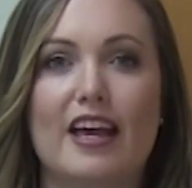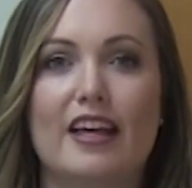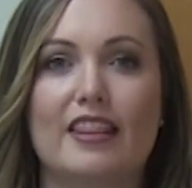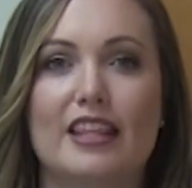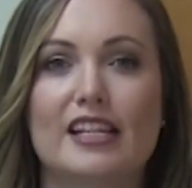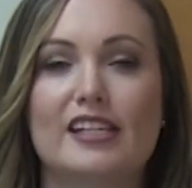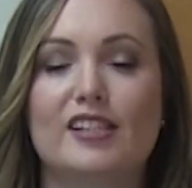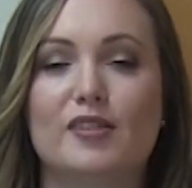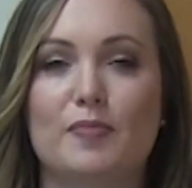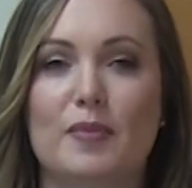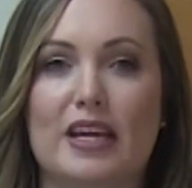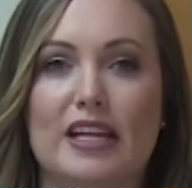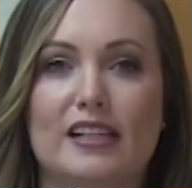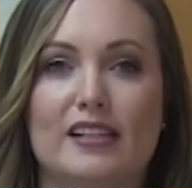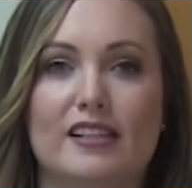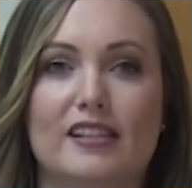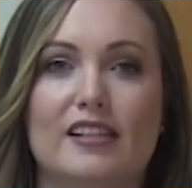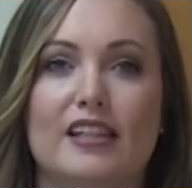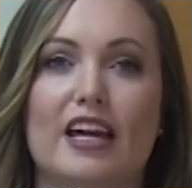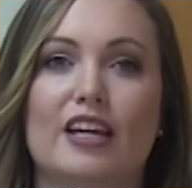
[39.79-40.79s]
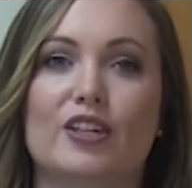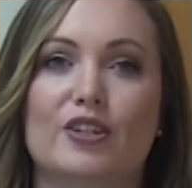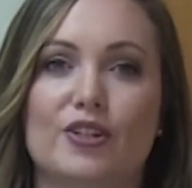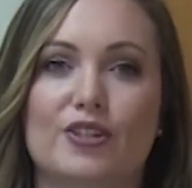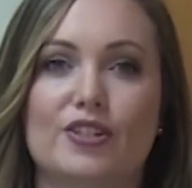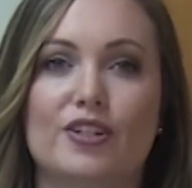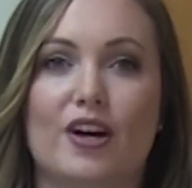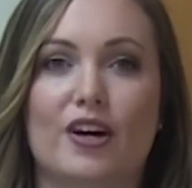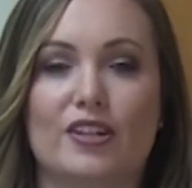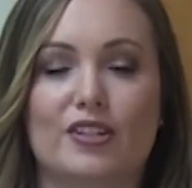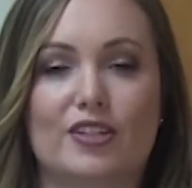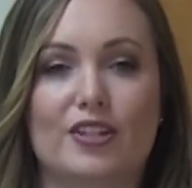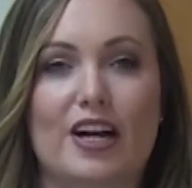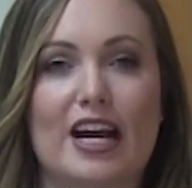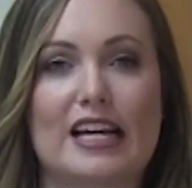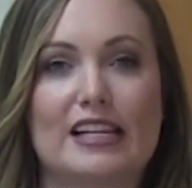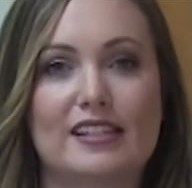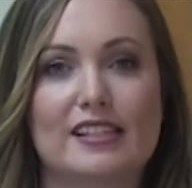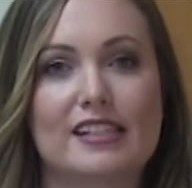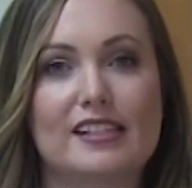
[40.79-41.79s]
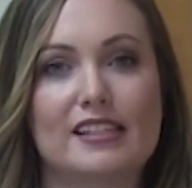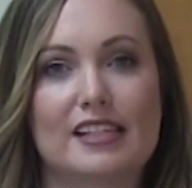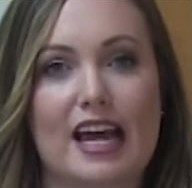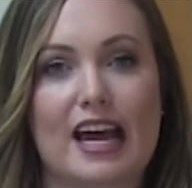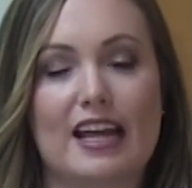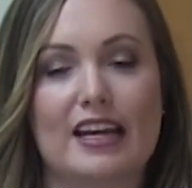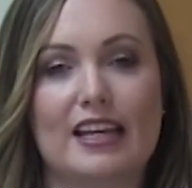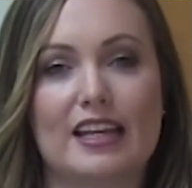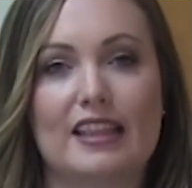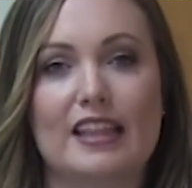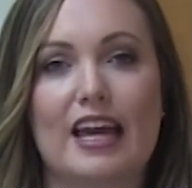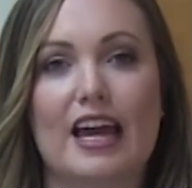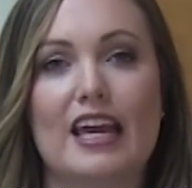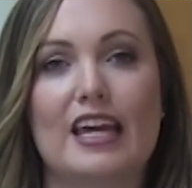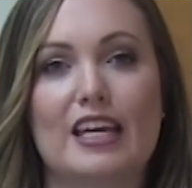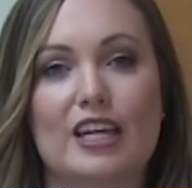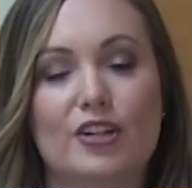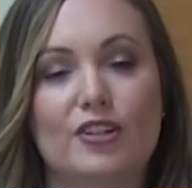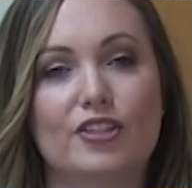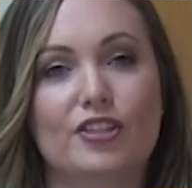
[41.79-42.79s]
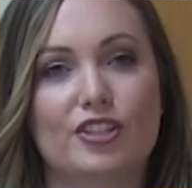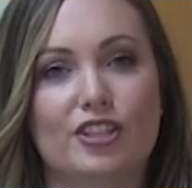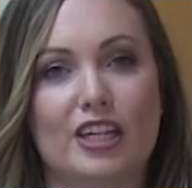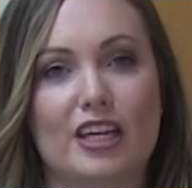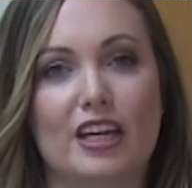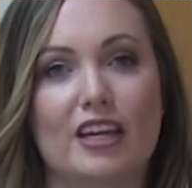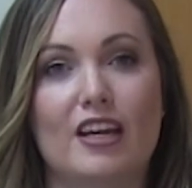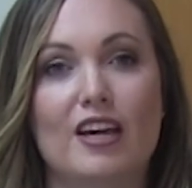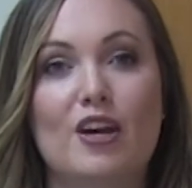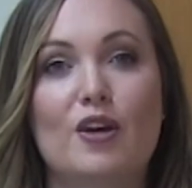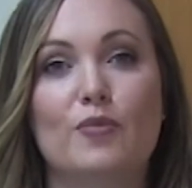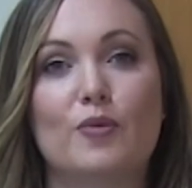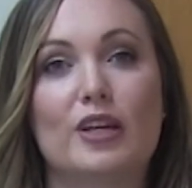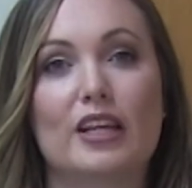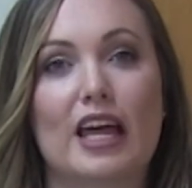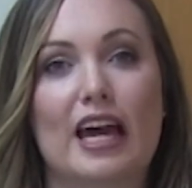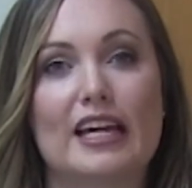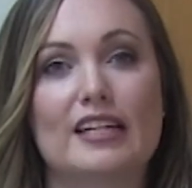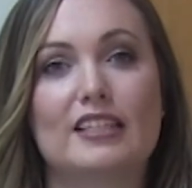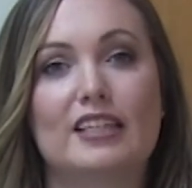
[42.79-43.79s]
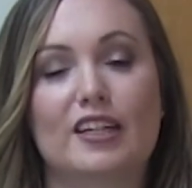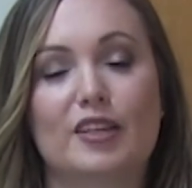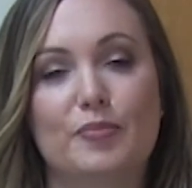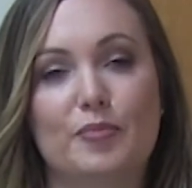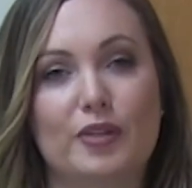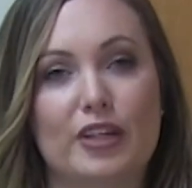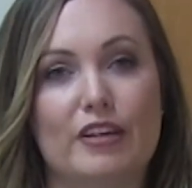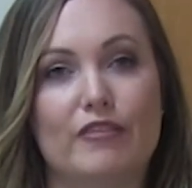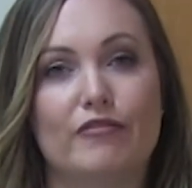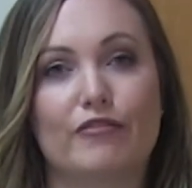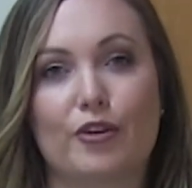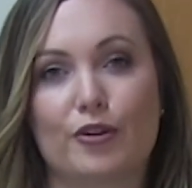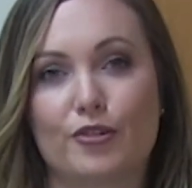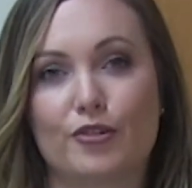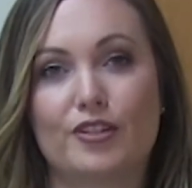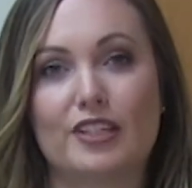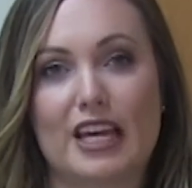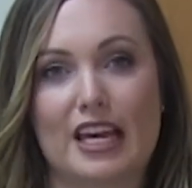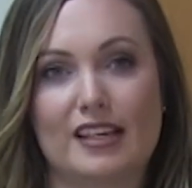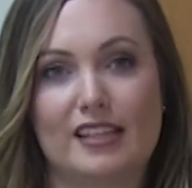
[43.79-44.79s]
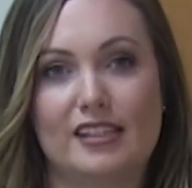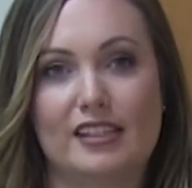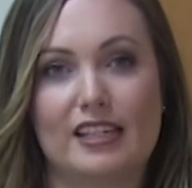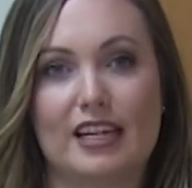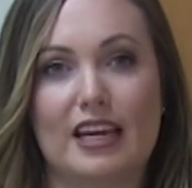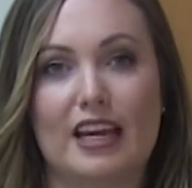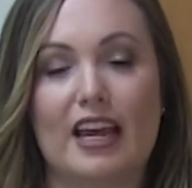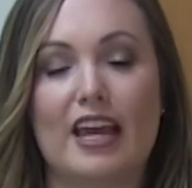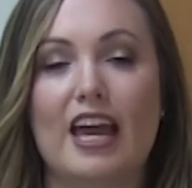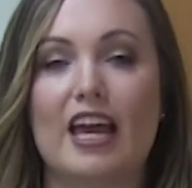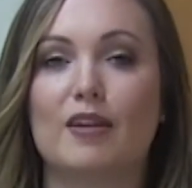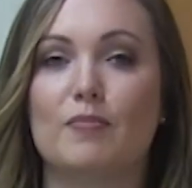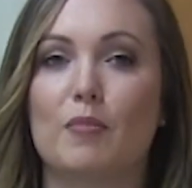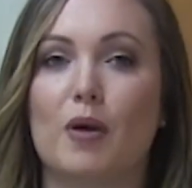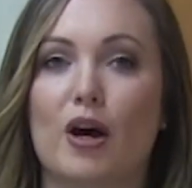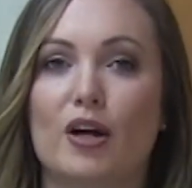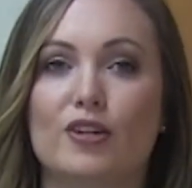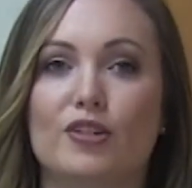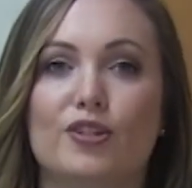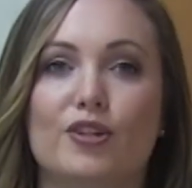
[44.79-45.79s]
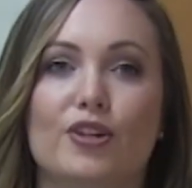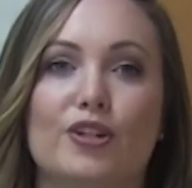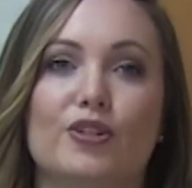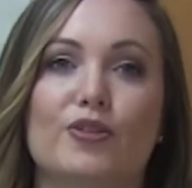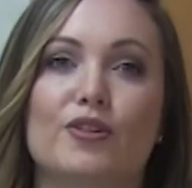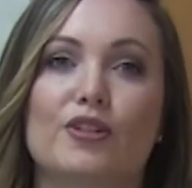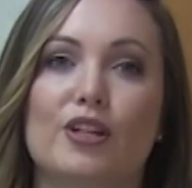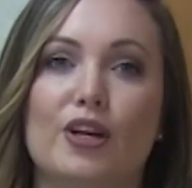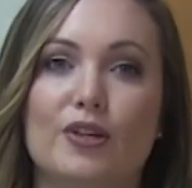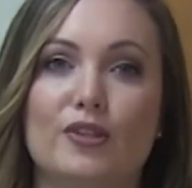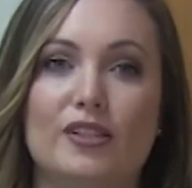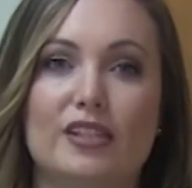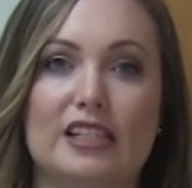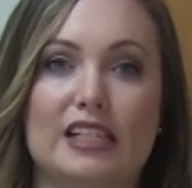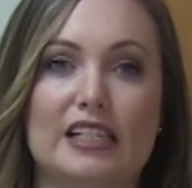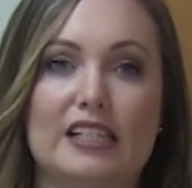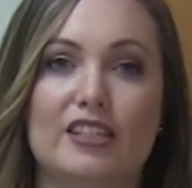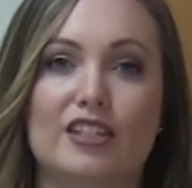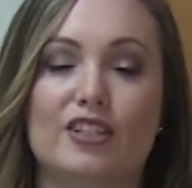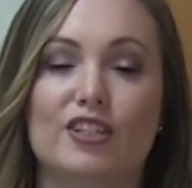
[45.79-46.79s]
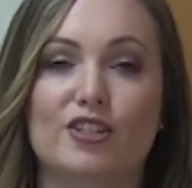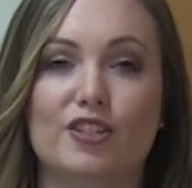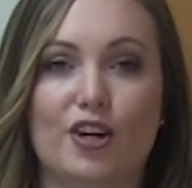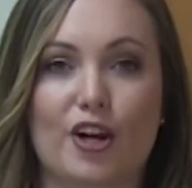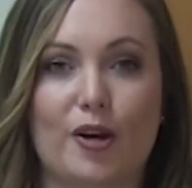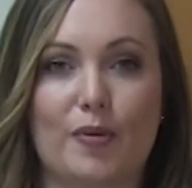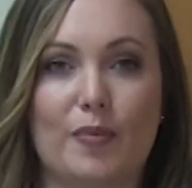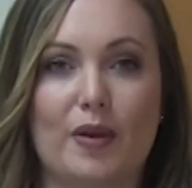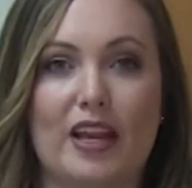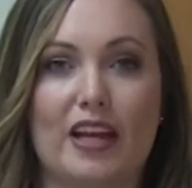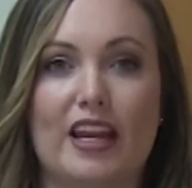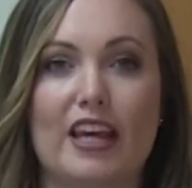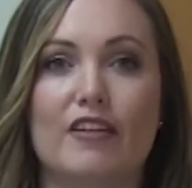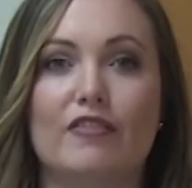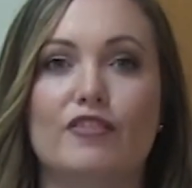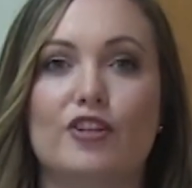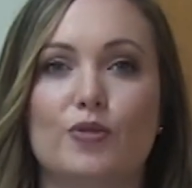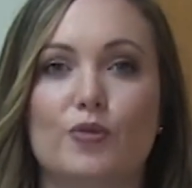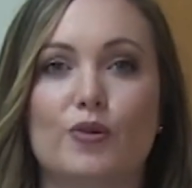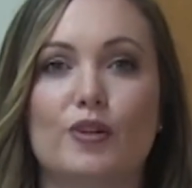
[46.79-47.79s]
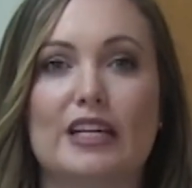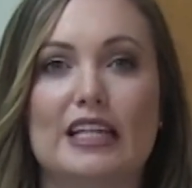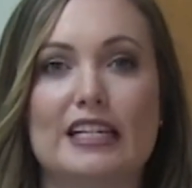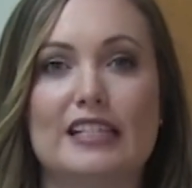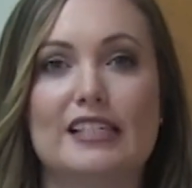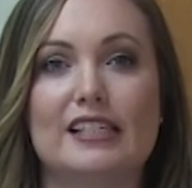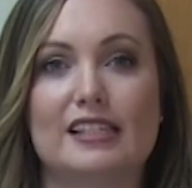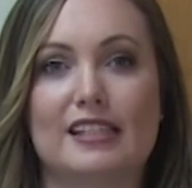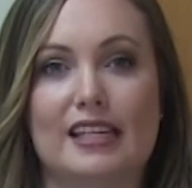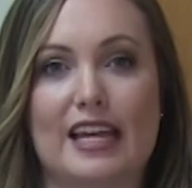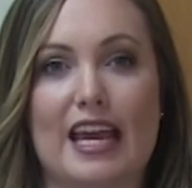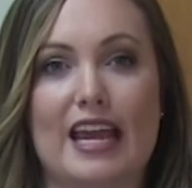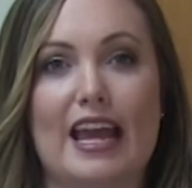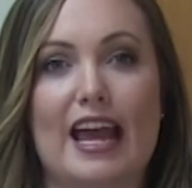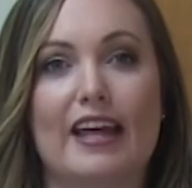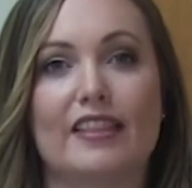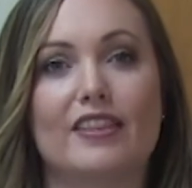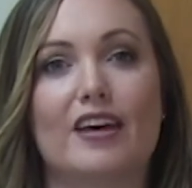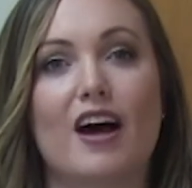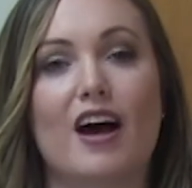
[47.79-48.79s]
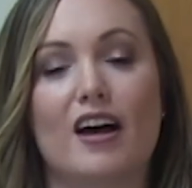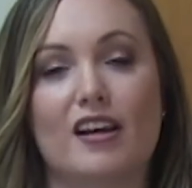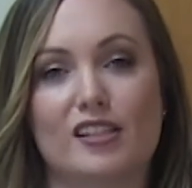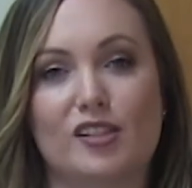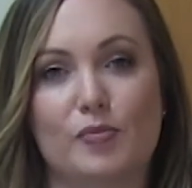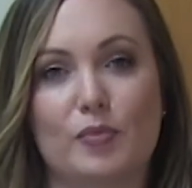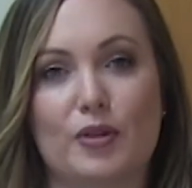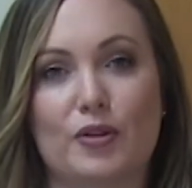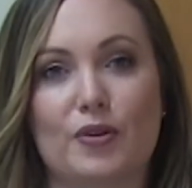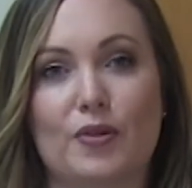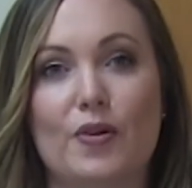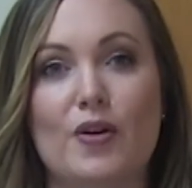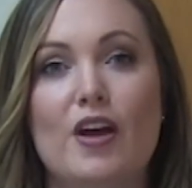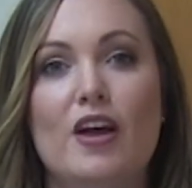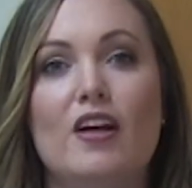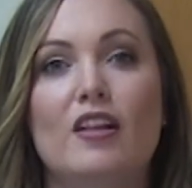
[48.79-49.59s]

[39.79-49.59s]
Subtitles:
This means that your doctor has decided that he or she would like to complete further testing and monitor you closely to determine if you will need to stay at the hospital